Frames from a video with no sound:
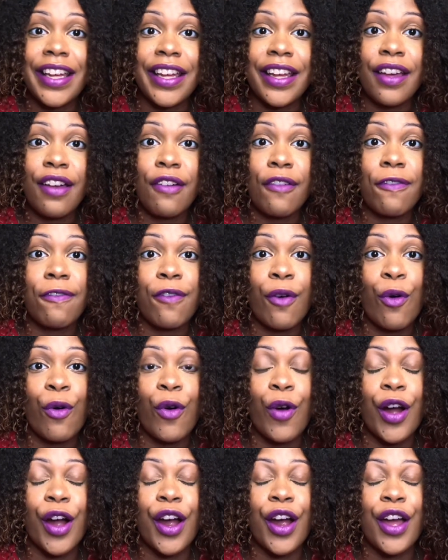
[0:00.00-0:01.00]
it
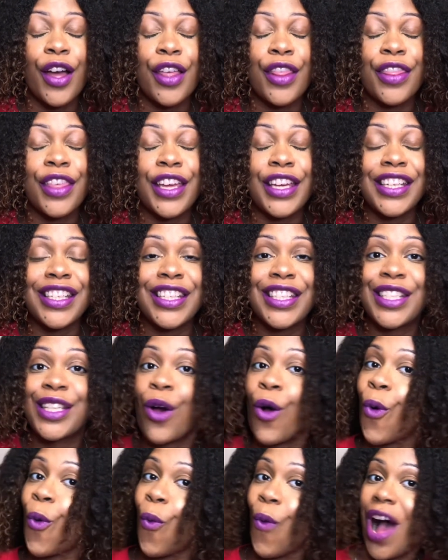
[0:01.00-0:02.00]
for
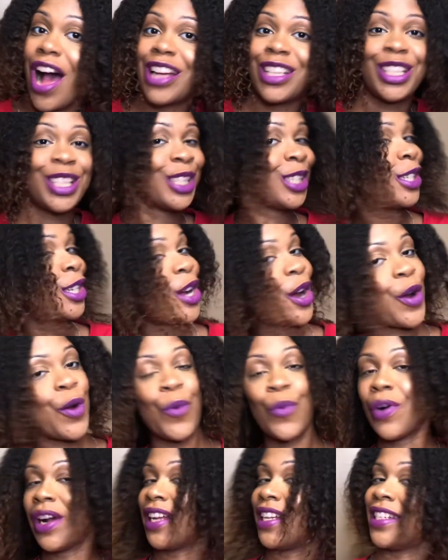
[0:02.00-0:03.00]
this wash and go
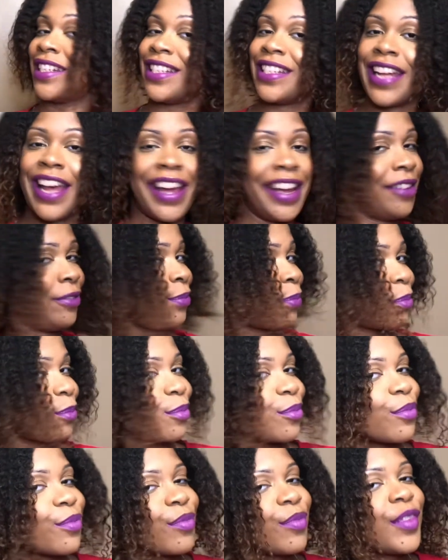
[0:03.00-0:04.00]
Wednesday
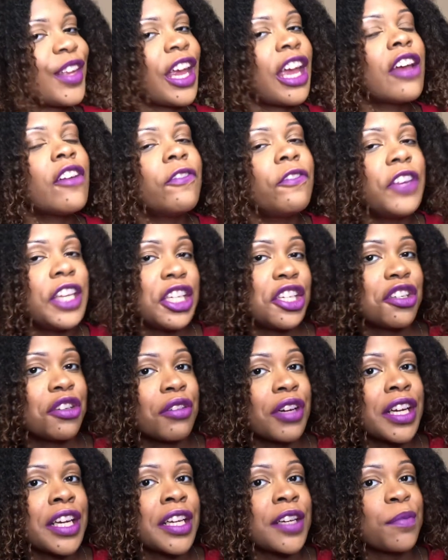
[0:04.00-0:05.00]

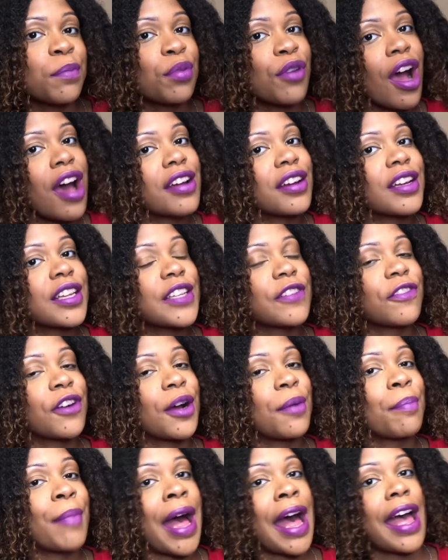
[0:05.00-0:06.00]
featuring products
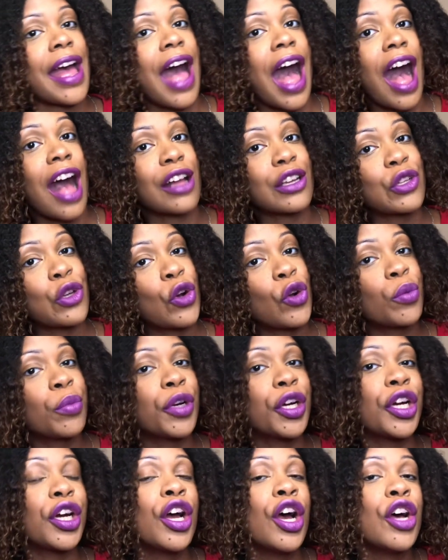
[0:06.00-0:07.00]
from my
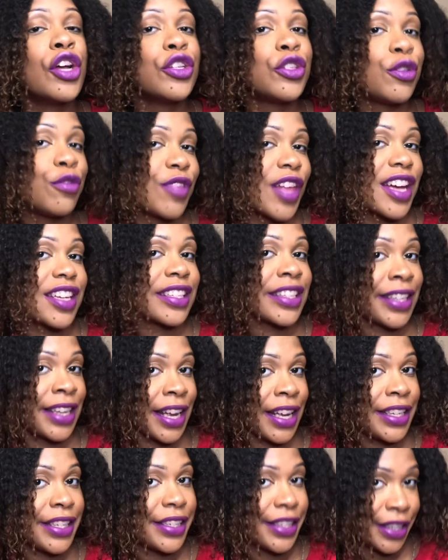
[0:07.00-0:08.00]
October
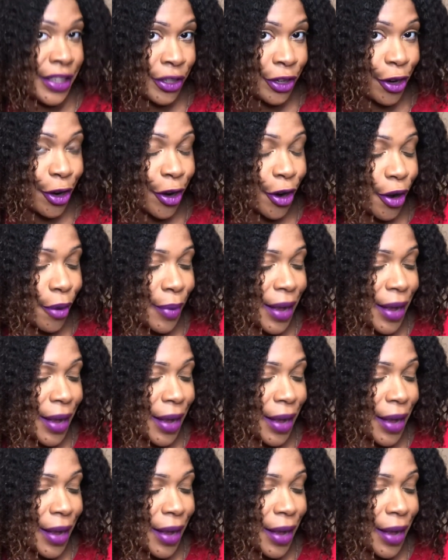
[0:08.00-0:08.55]
2019 curl